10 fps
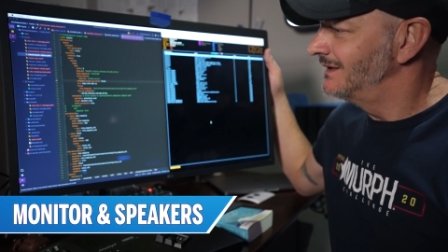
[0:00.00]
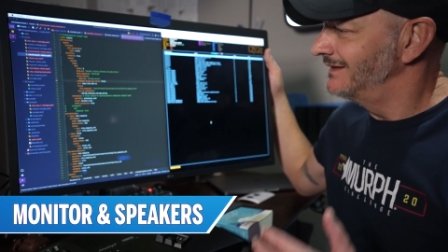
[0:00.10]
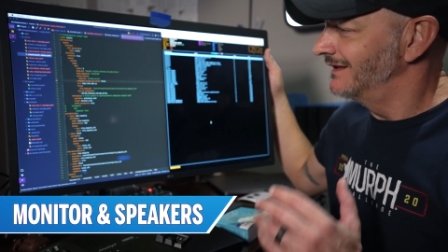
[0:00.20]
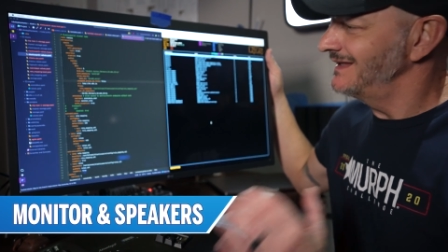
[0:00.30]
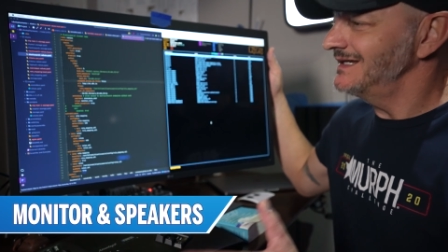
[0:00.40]

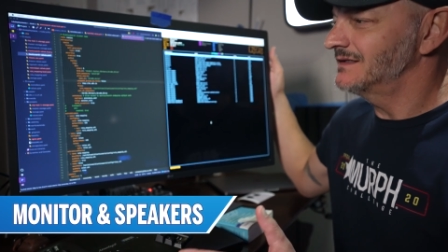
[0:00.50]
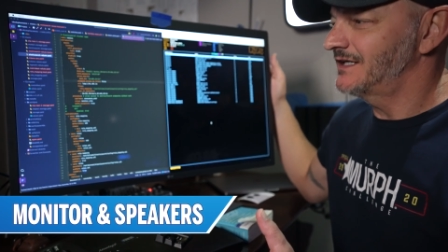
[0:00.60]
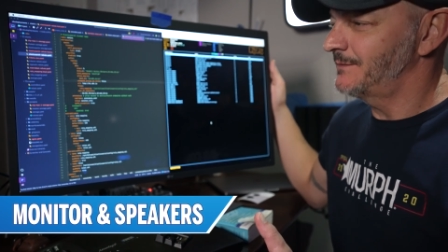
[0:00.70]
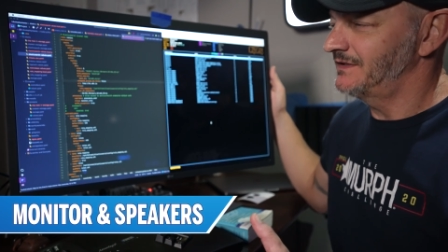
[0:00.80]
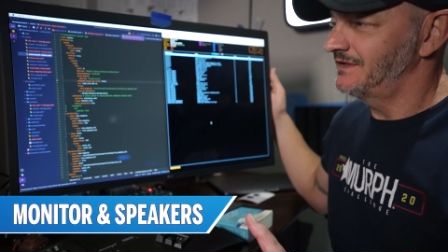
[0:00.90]
The thing I
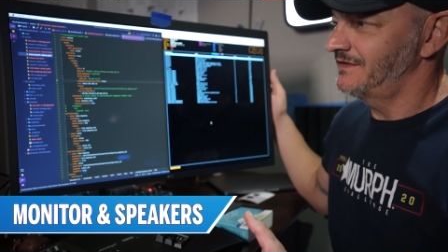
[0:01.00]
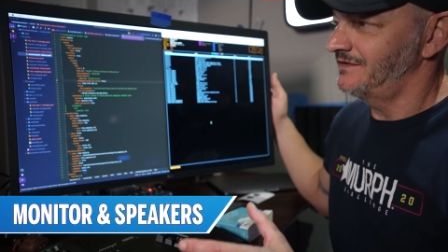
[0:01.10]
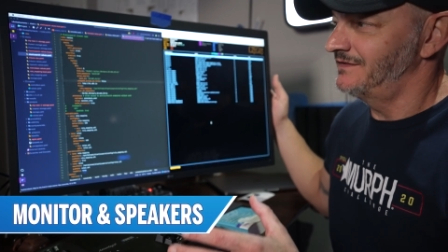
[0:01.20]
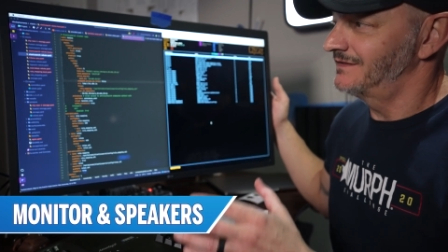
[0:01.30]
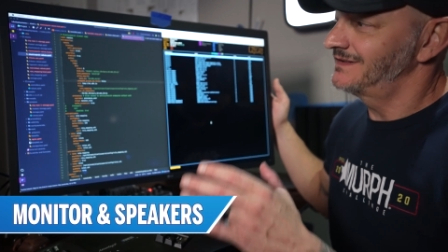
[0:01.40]
like about this
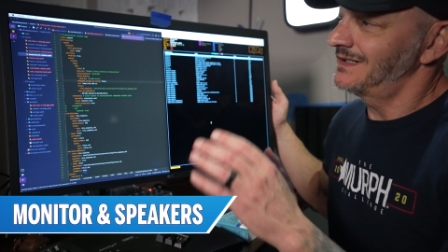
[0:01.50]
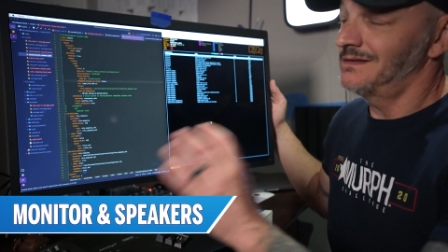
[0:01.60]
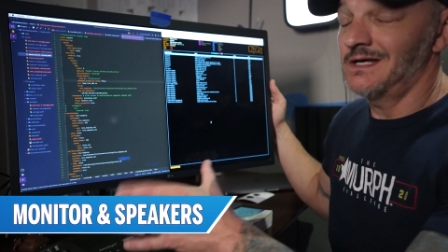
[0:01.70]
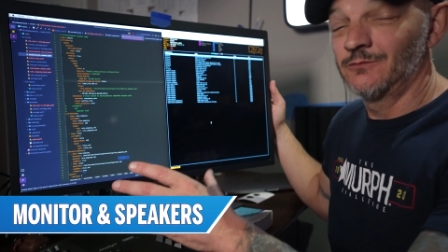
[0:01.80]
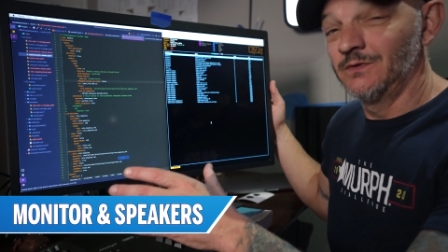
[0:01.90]
is it's got a
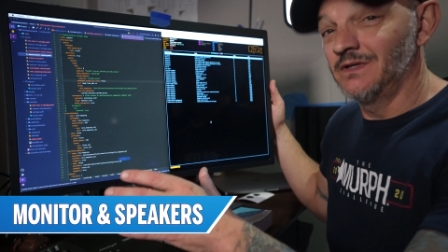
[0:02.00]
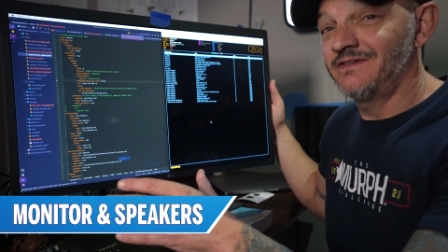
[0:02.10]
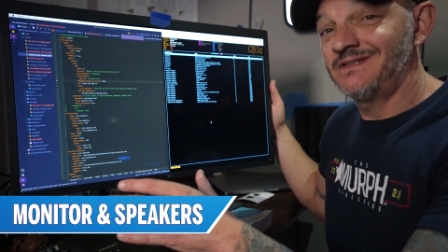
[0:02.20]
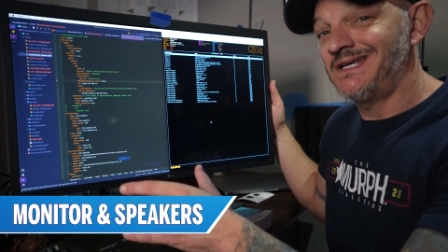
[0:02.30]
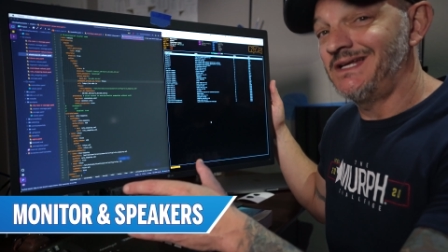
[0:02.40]
lot of real
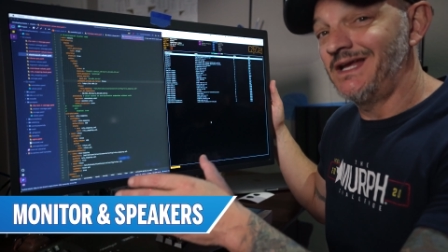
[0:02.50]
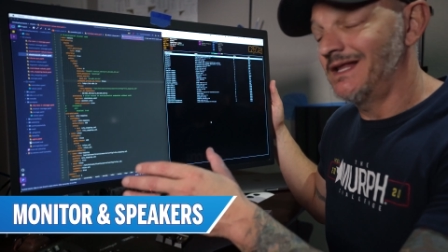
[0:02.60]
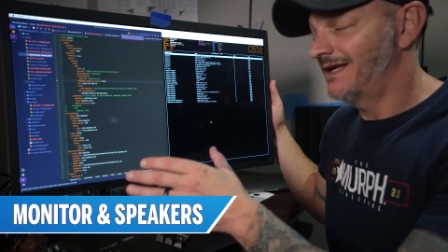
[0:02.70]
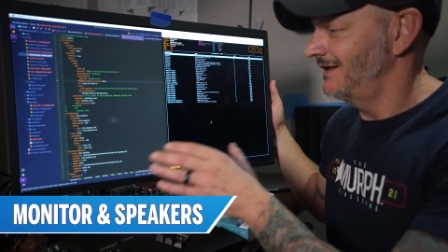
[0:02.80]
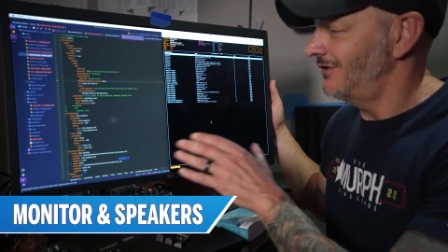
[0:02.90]
estate, and
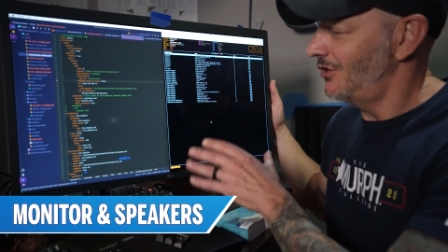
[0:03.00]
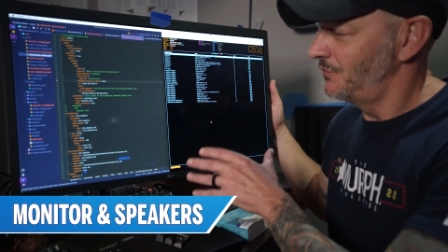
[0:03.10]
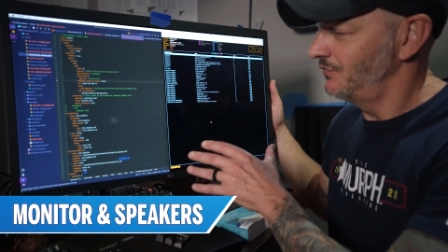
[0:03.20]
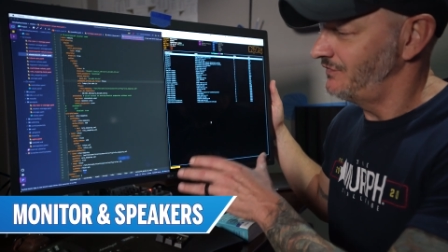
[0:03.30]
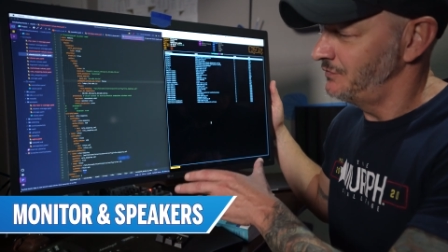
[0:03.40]
I can
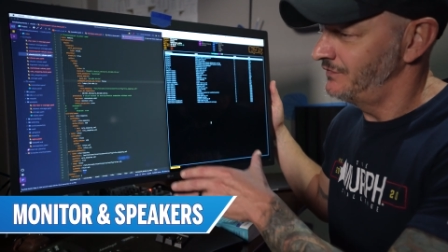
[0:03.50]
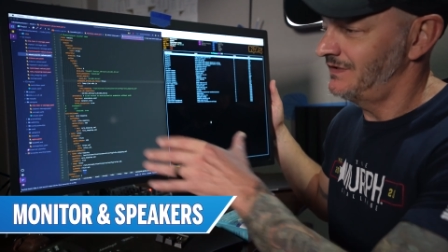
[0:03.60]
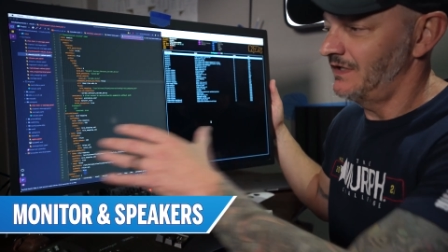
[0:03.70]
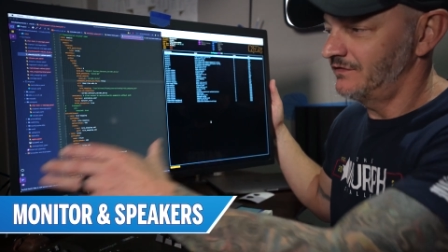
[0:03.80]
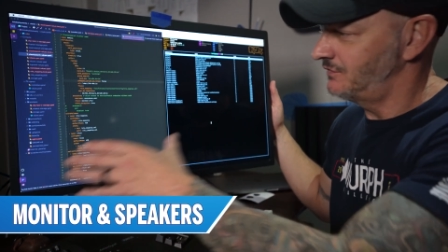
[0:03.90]
almost use
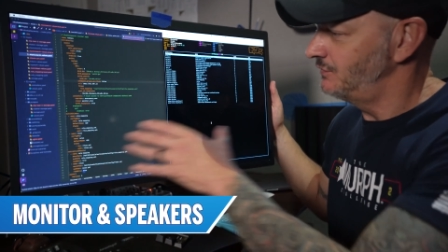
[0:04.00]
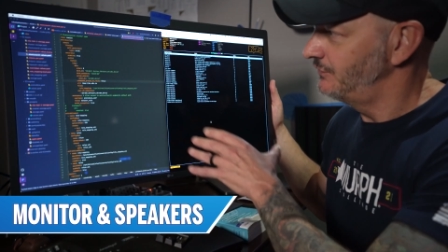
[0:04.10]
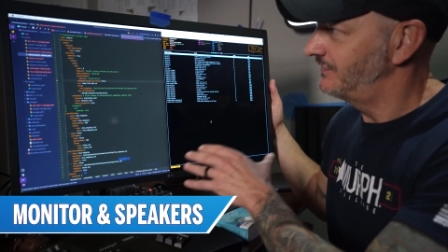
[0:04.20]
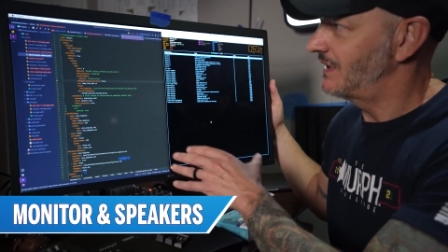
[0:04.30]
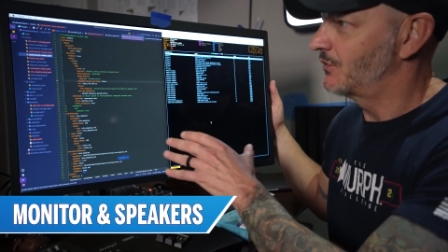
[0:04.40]
it as two
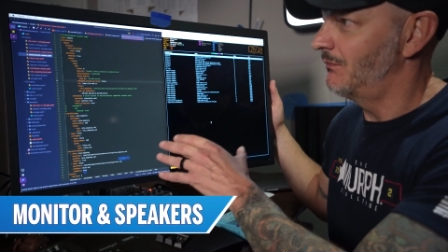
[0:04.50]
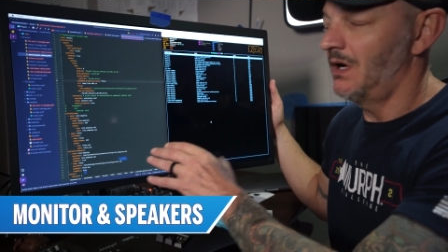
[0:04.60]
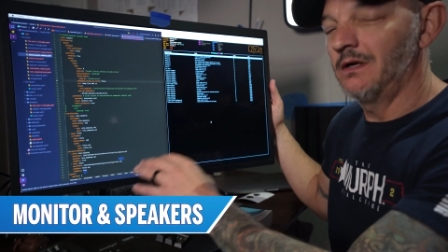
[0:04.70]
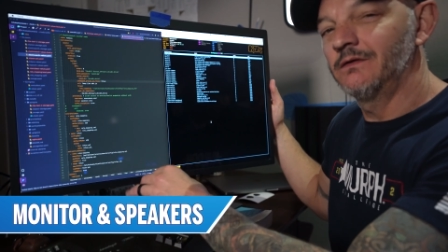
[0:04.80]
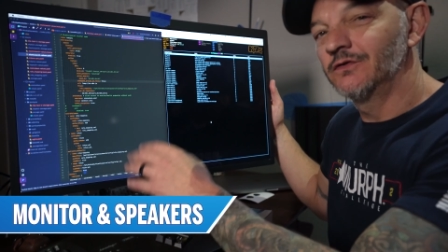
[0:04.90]
separate
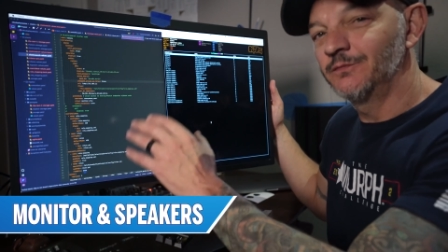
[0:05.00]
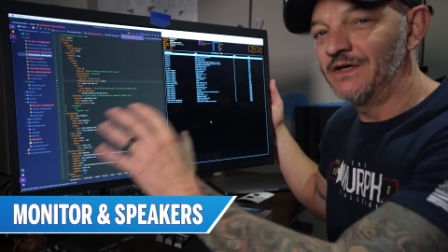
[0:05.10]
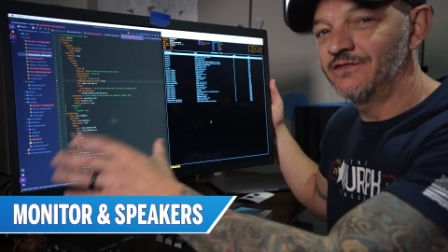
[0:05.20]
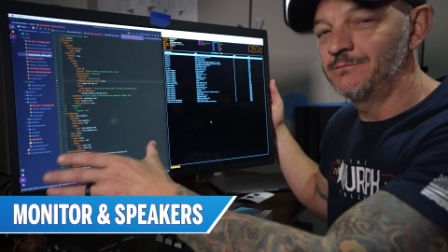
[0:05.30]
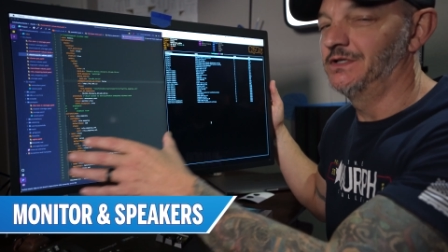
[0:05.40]
monitors
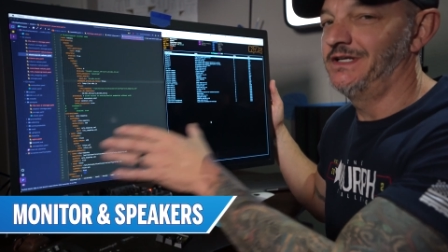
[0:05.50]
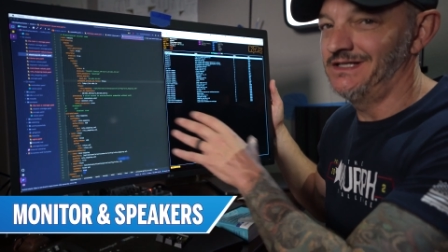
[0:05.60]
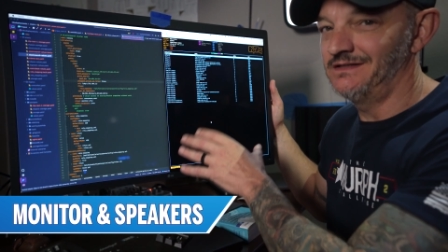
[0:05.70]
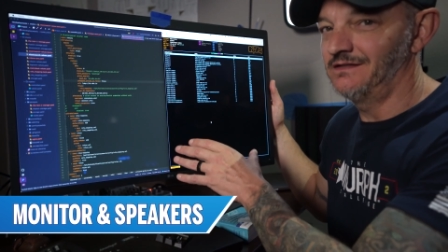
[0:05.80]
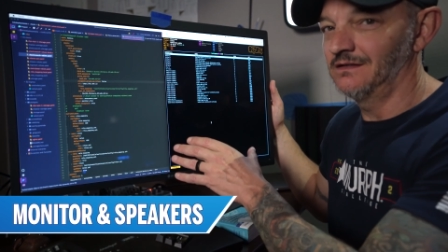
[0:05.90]
by splitting
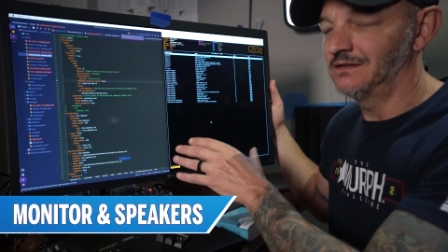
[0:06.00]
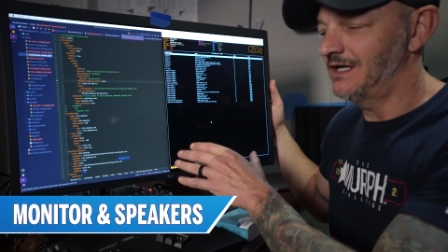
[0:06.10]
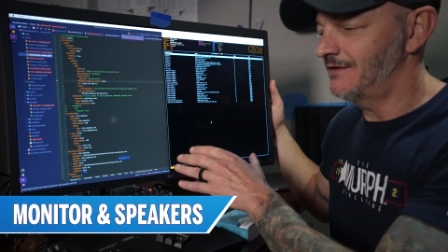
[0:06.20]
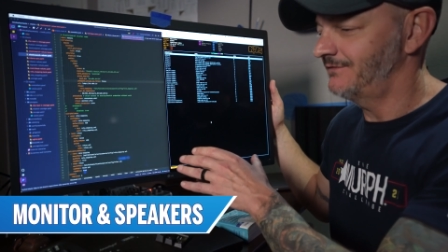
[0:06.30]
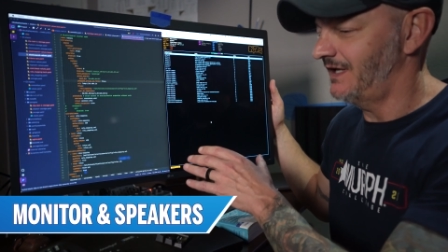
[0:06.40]
it into the
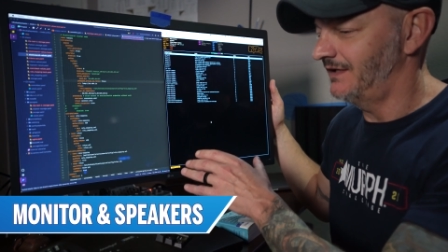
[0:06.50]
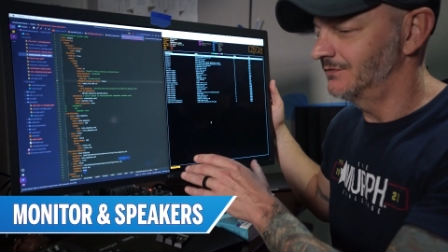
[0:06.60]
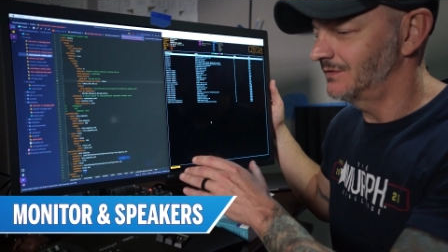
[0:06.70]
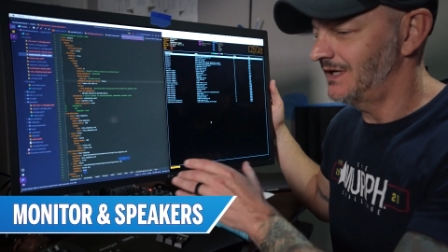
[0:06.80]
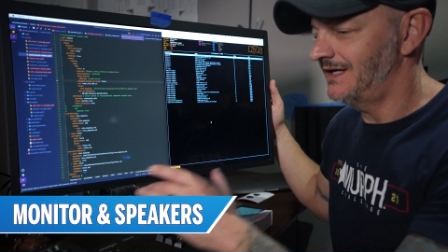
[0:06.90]
left and
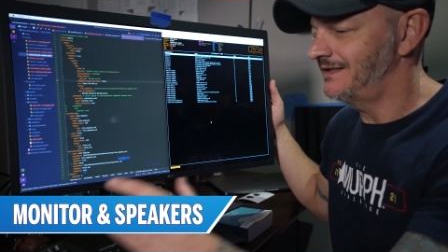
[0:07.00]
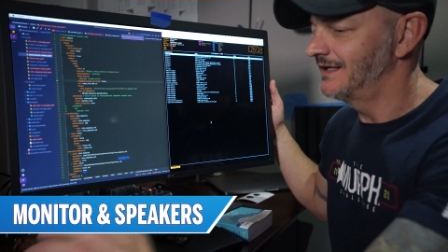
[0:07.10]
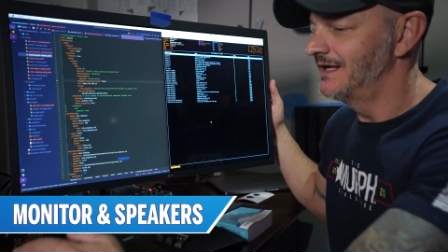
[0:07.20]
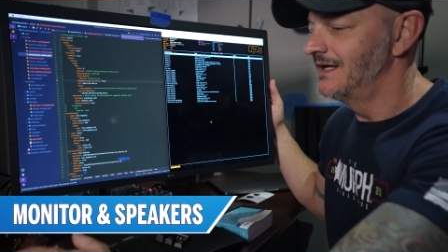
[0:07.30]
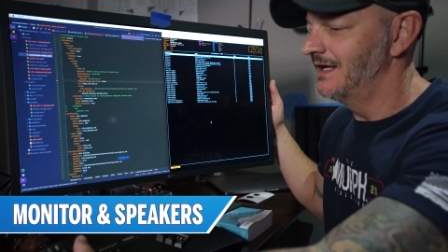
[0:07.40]
the right.